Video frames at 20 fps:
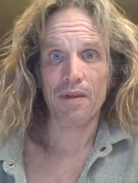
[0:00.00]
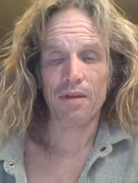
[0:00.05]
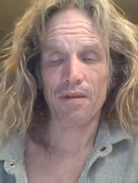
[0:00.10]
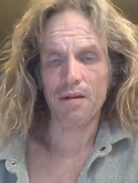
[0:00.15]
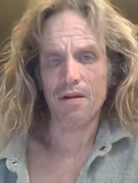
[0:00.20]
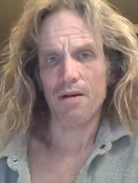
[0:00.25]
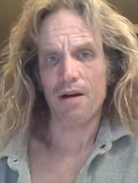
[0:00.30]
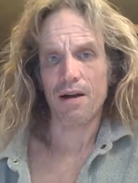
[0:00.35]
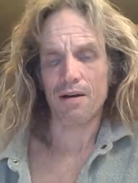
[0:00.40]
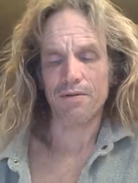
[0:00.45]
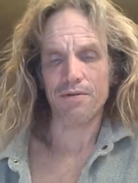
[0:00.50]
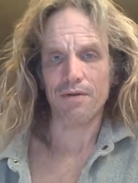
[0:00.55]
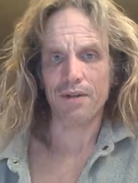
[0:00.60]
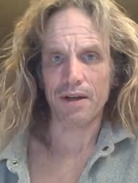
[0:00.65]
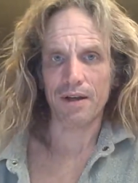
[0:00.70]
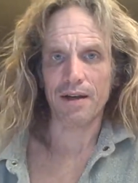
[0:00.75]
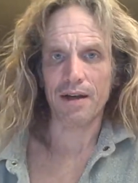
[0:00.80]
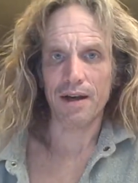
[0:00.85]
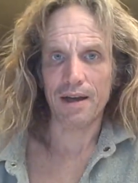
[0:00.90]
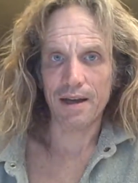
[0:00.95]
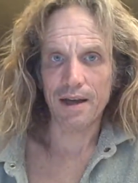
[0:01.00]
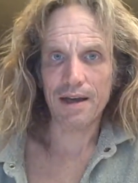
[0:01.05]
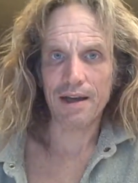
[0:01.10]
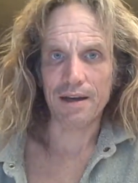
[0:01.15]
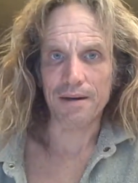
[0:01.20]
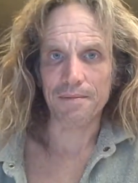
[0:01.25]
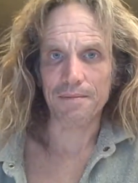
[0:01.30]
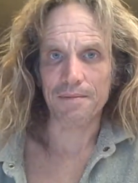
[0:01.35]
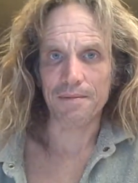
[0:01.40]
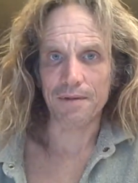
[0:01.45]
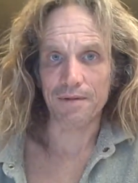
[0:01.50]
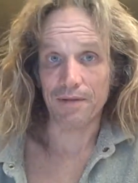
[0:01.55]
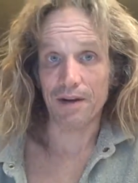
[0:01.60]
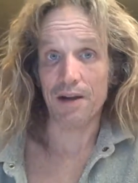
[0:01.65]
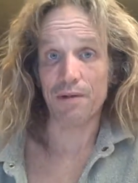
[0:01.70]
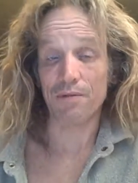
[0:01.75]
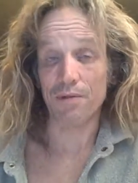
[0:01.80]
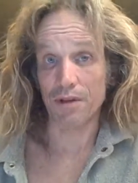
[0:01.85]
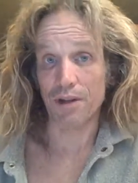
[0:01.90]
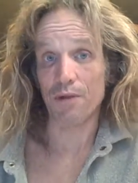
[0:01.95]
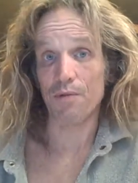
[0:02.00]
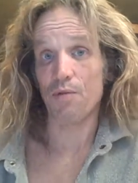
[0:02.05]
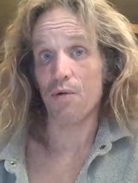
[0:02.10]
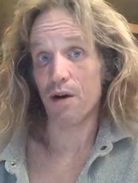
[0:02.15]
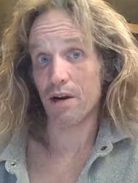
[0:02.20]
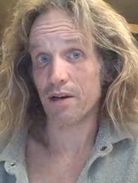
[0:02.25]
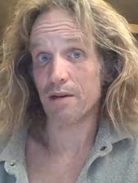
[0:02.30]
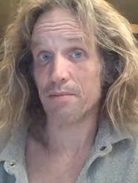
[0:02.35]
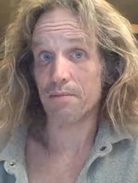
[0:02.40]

No, I don't think I am. If I really wanted